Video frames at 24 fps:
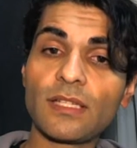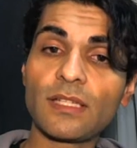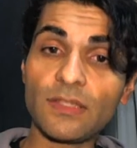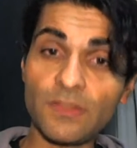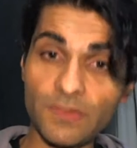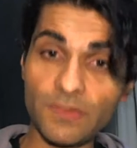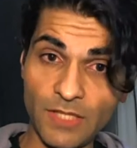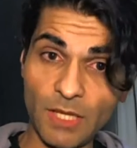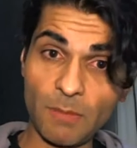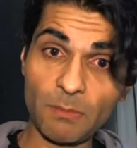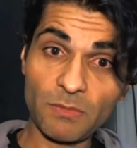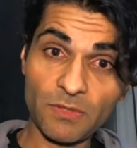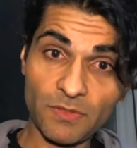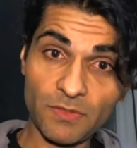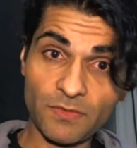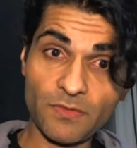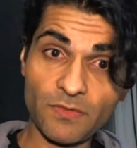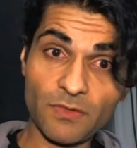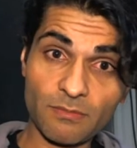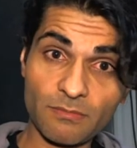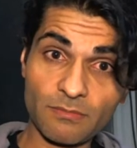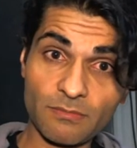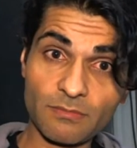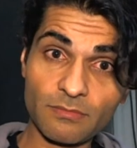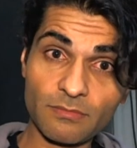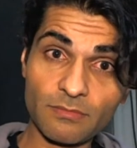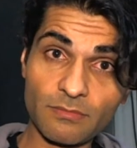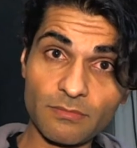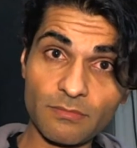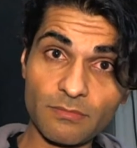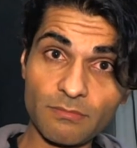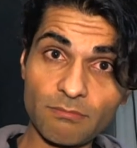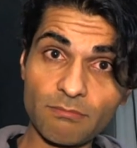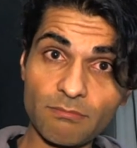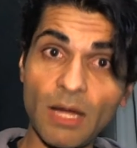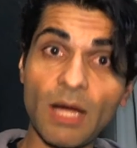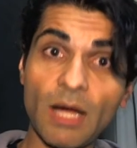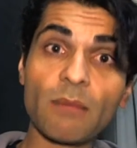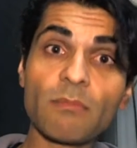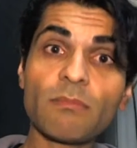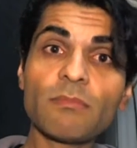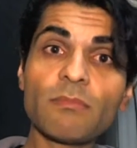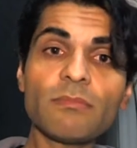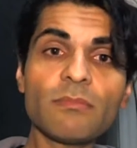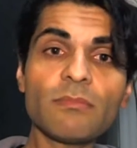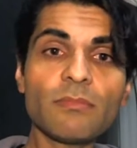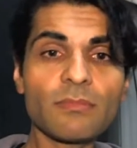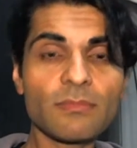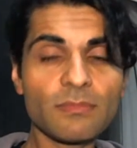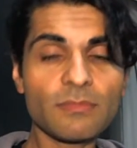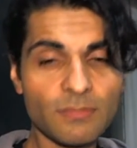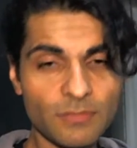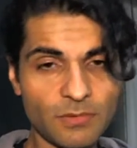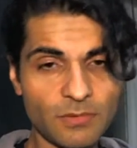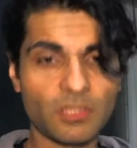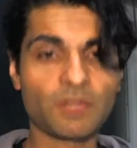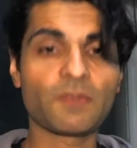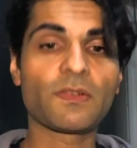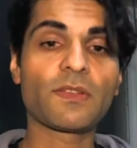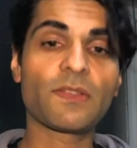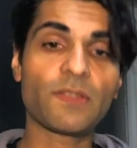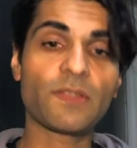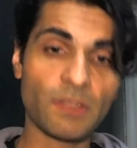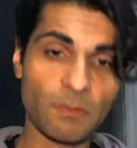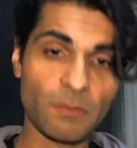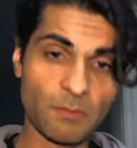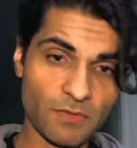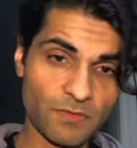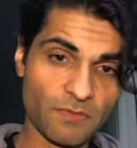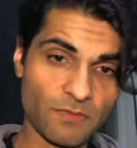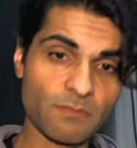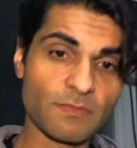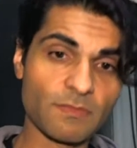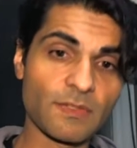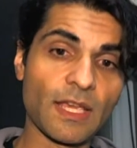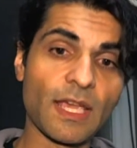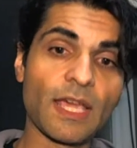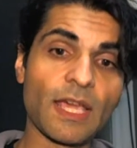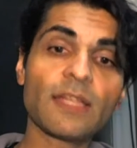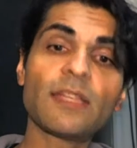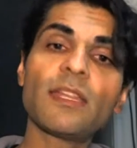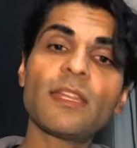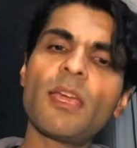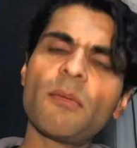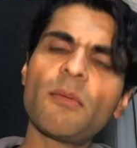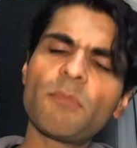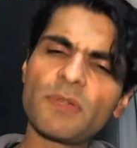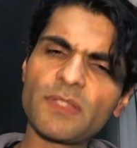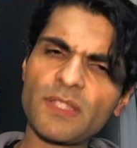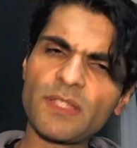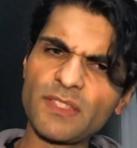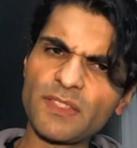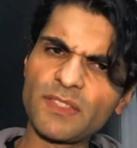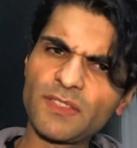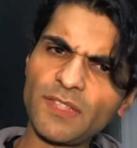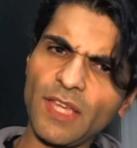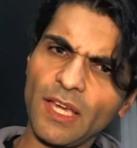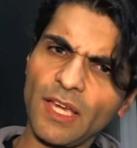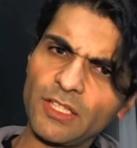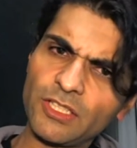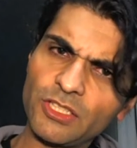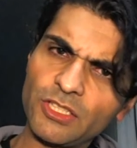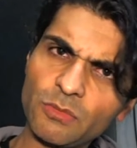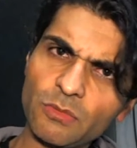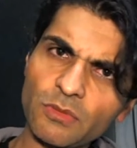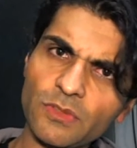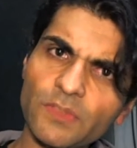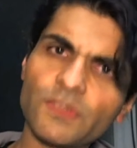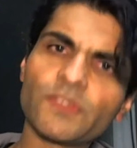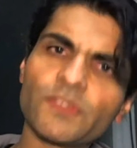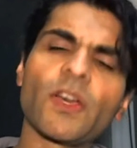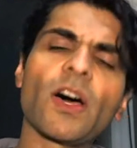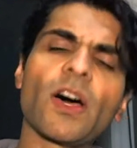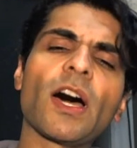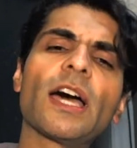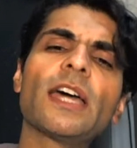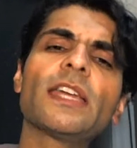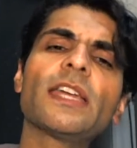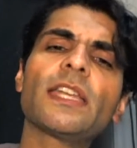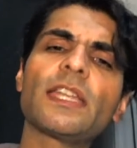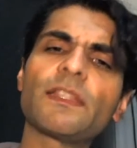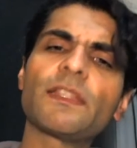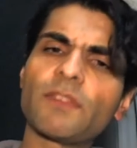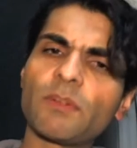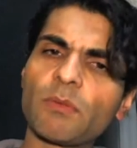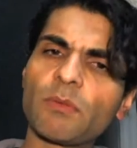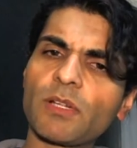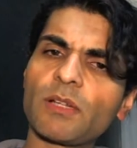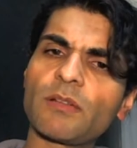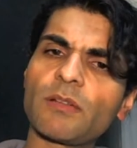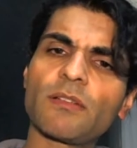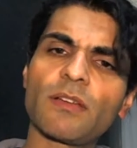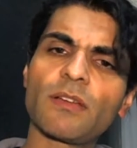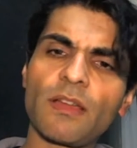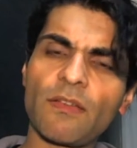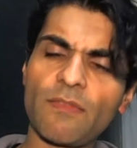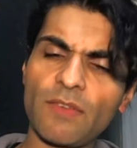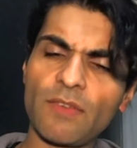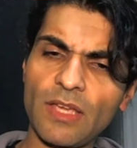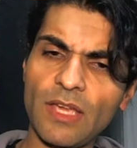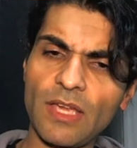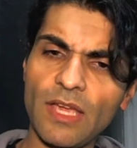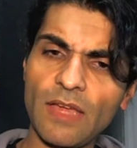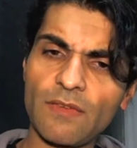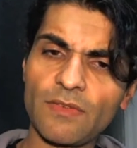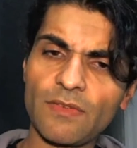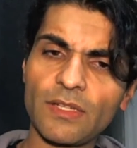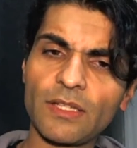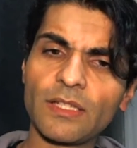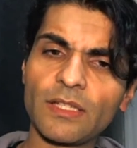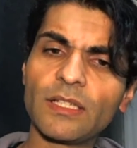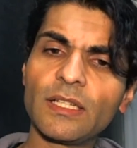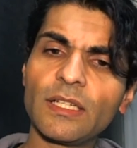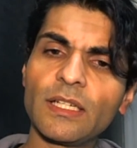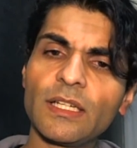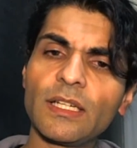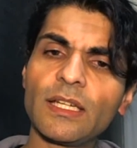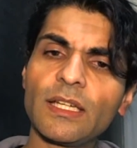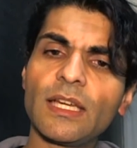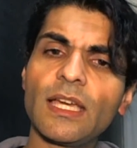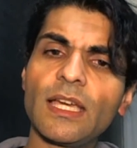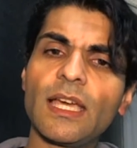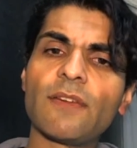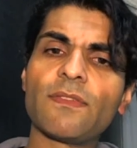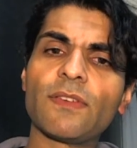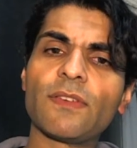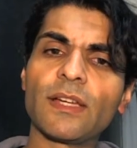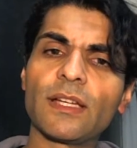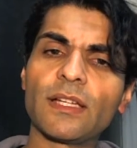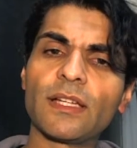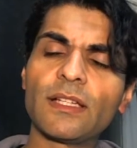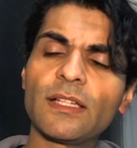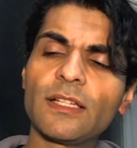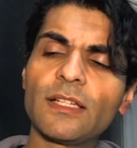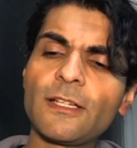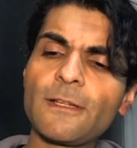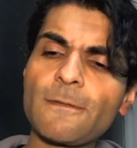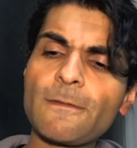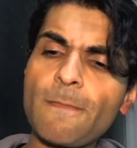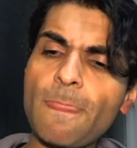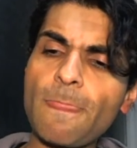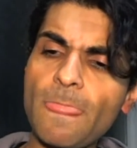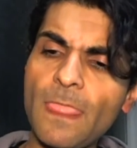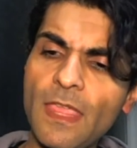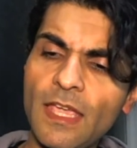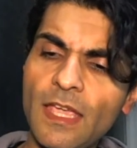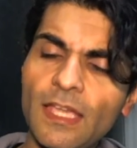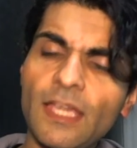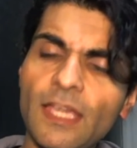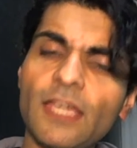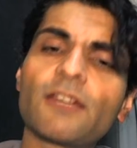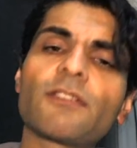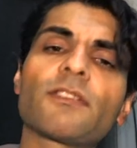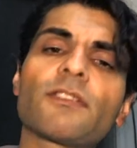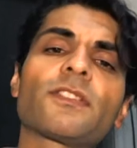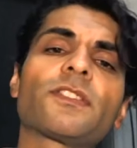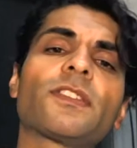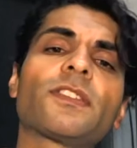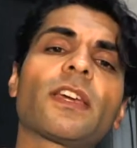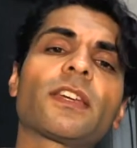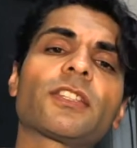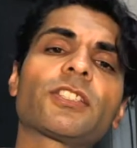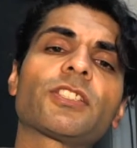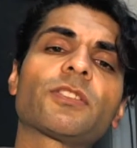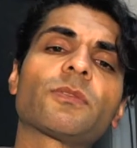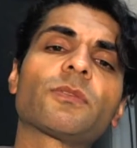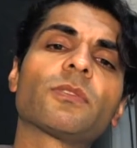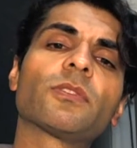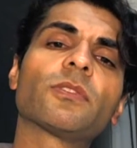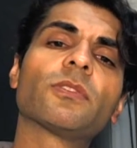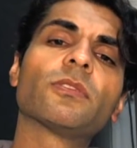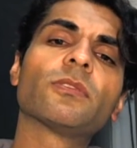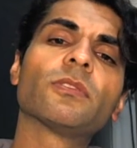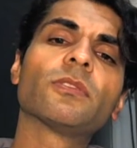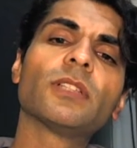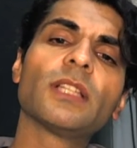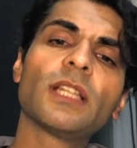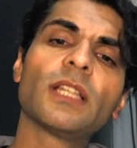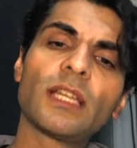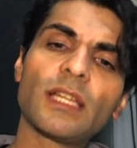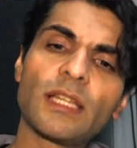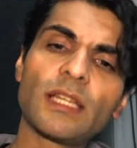stems from mum, a lot of it stems from dad. But the sexual side, and if you want to have a heterosexual,